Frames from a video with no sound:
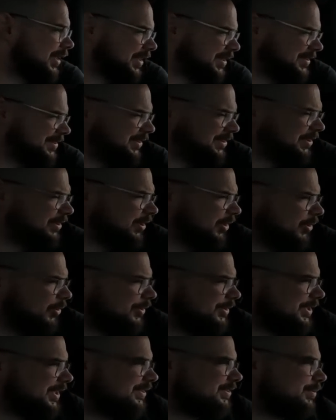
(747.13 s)
because it
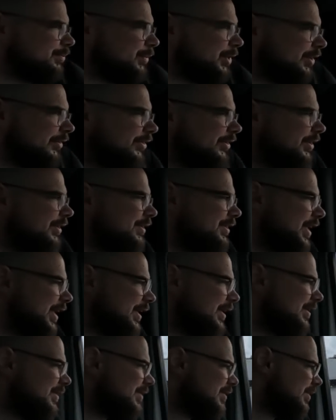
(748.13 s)
always has a month and
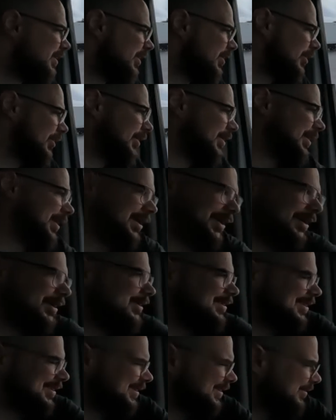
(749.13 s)
date sticker.
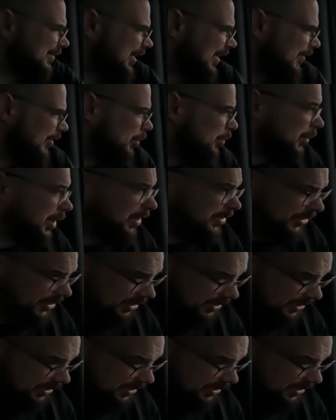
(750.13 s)
It doesn't even have the month